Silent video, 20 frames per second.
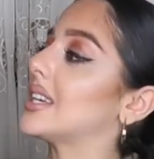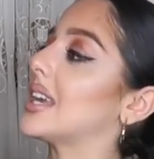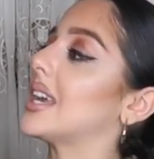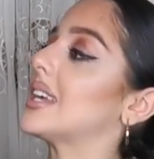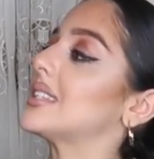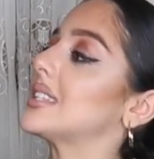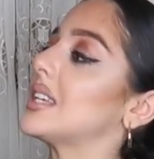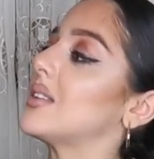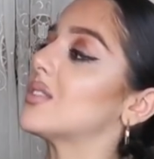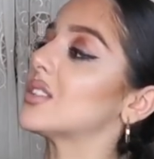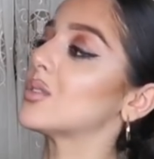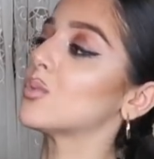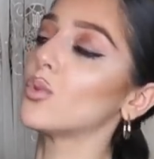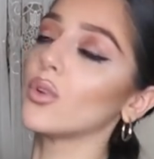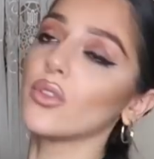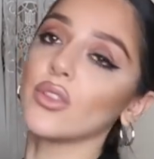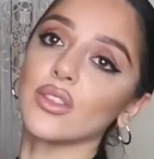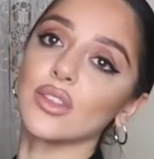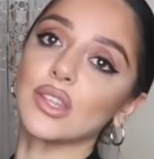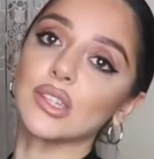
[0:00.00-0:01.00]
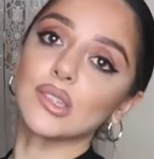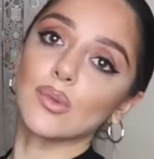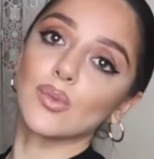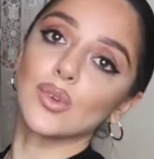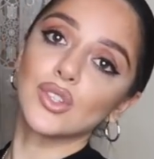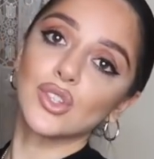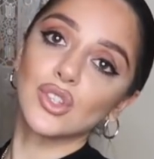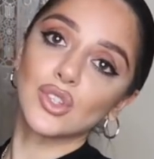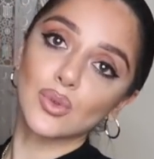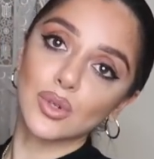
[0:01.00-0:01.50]
It gets even smaller than this.
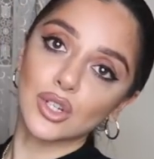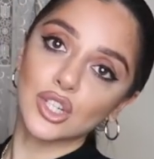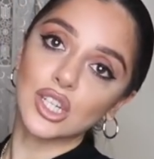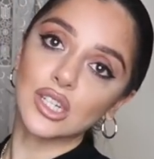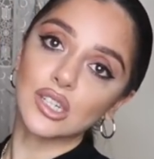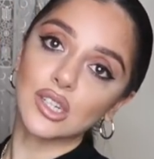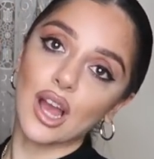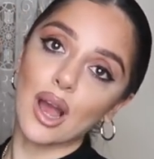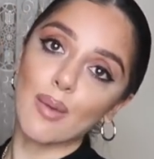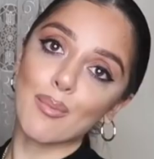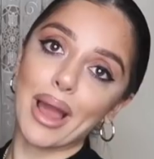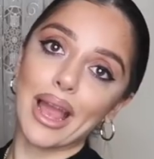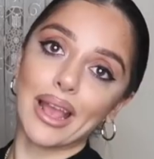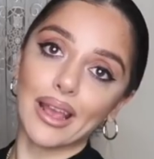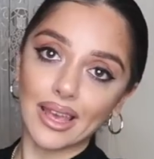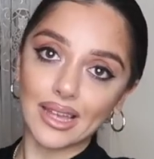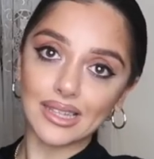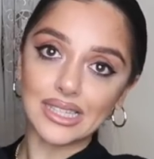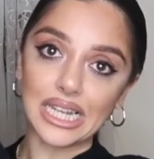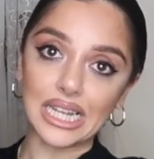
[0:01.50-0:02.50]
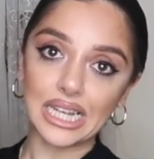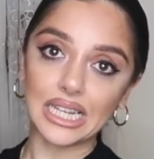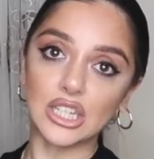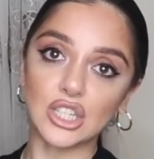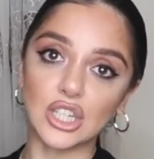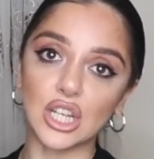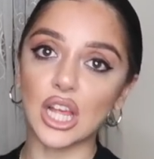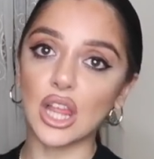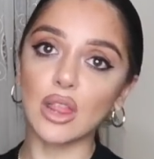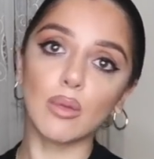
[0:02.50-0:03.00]
Once you squish it into your handbag, it's like
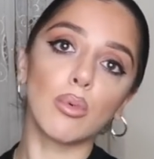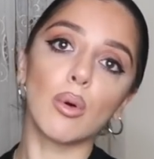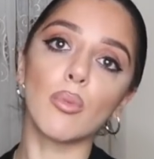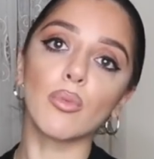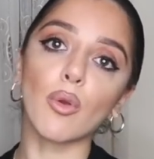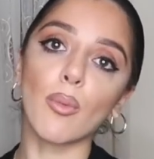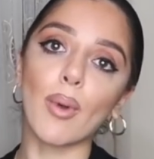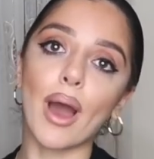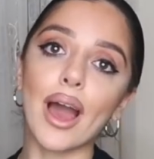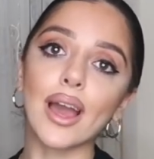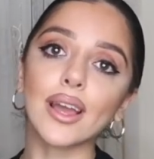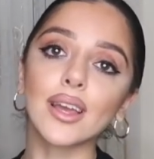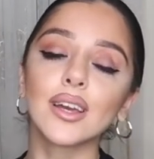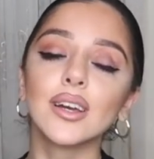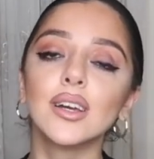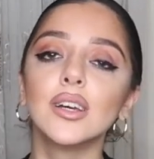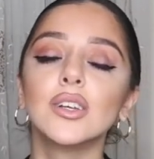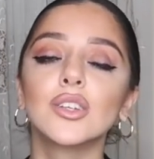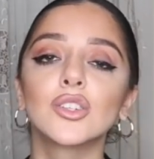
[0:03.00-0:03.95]
literally in the bottom of your bag.